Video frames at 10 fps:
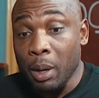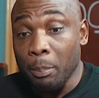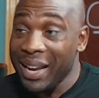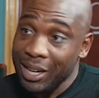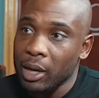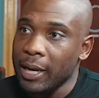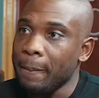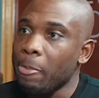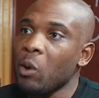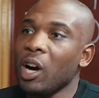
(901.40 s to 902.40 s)
a, black eye.
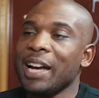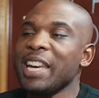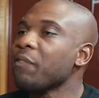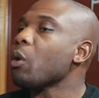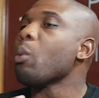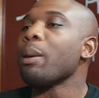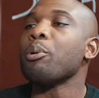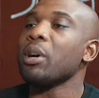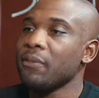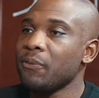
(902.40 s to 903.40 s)
Yes. I never at one
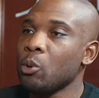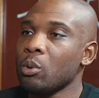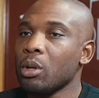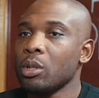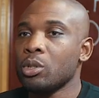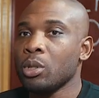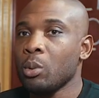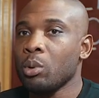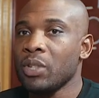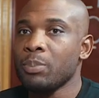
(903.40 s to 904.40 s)
point thought, do you know
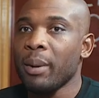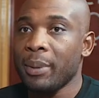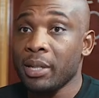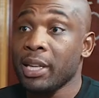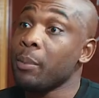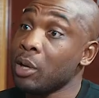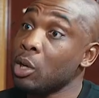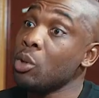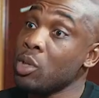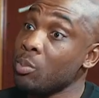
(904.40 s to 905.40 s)
what, this might be the day I'm going
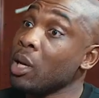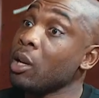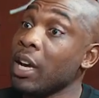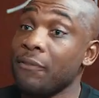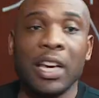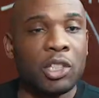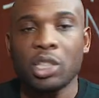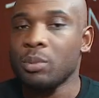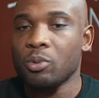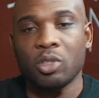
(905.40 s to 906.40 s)
to lose my yeah, life. Yeah. That's
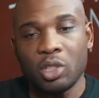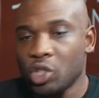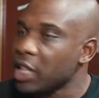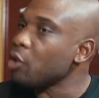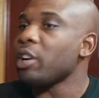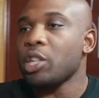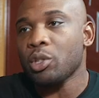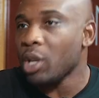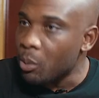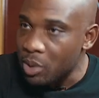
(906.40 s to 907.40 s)
just mm-hmm. the yeah.
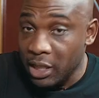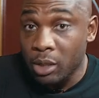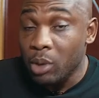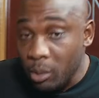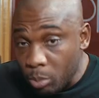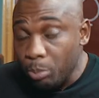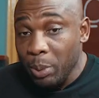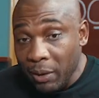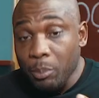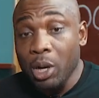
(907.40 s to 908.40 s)
generation I was in. And
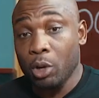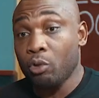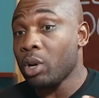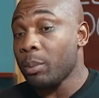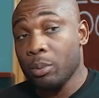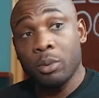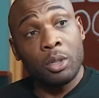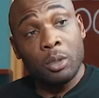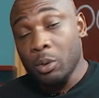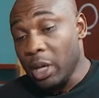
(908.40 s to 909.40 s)
bear in mind, I grew up
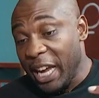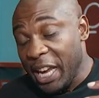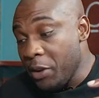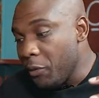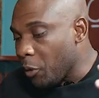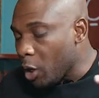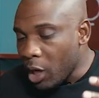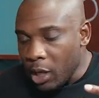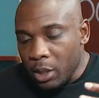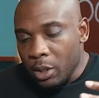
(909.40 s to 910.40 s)
in
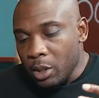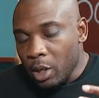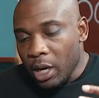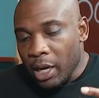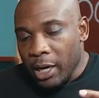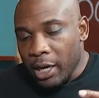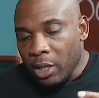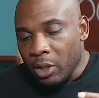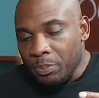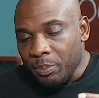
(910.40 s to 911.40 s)
the
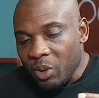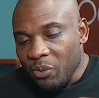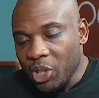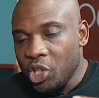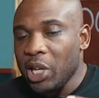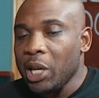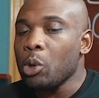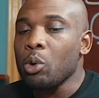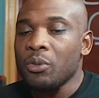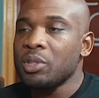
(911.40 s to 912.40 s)
uh, the
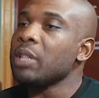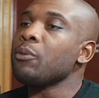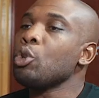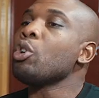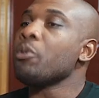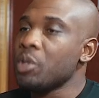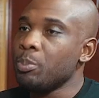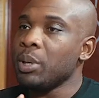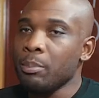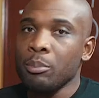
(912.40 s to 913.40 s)
shadow of Stephen Lawrence
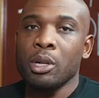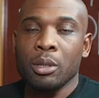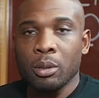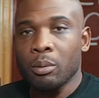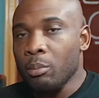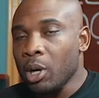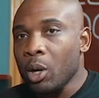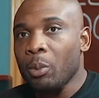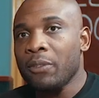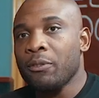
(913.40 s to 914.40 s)
being murdered, yes. a mile
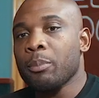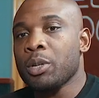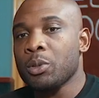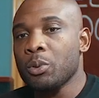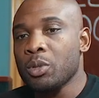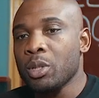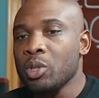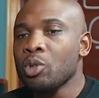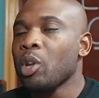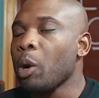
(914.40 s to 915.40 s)
away from my school. So
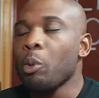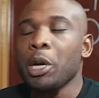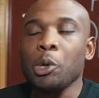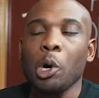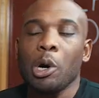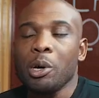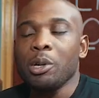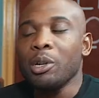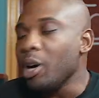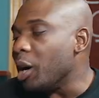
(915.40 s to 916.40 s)
it's not like we're not
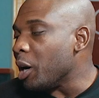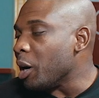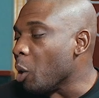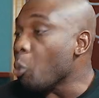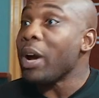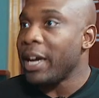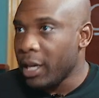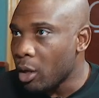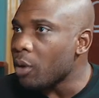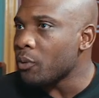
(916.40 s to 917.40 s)
uh,
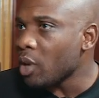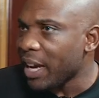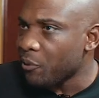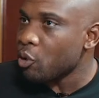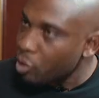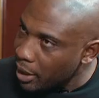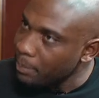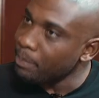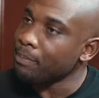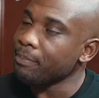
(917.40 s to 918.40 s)
aware of knife
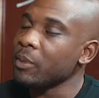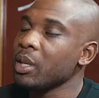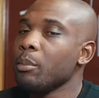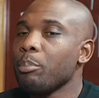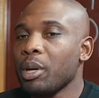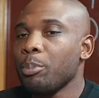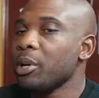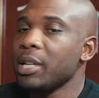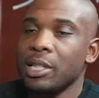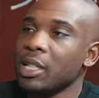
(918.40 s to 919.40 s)
crime. But the
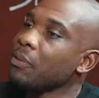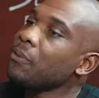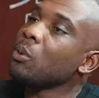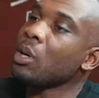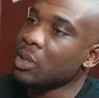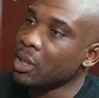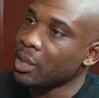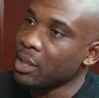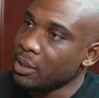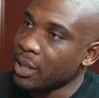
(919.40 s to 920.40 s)
point is, I never thought I was going to
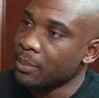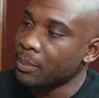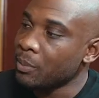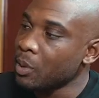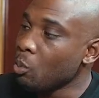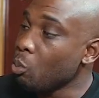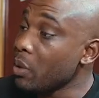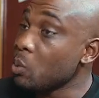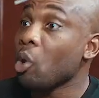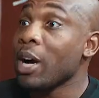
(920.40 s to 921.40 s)
get stabbed.
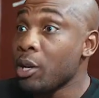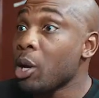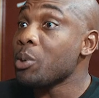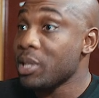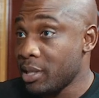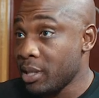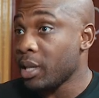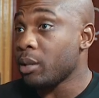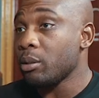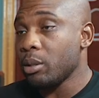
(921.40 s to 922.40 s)
Whereas what I notice
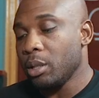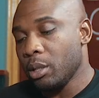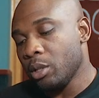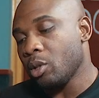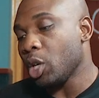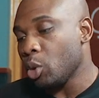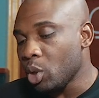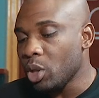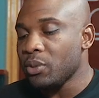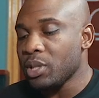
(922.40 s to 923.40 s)
now is, like you,
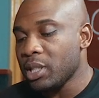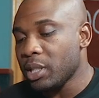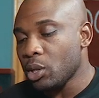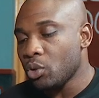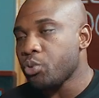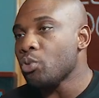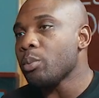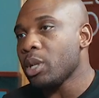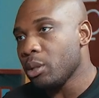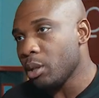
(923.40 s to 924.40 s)
you just said, there's a
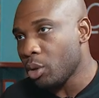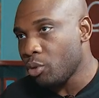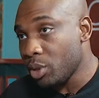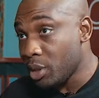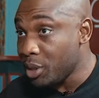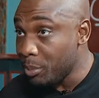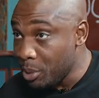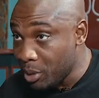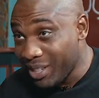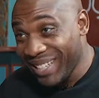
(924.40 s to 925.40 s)
trauma across the
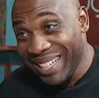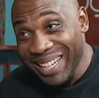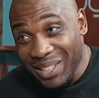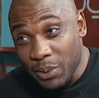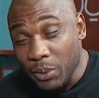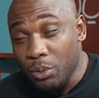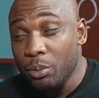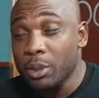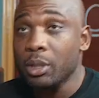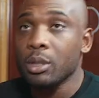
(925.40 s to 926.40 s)
community, a collective
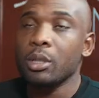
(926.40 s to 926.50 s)
trauma,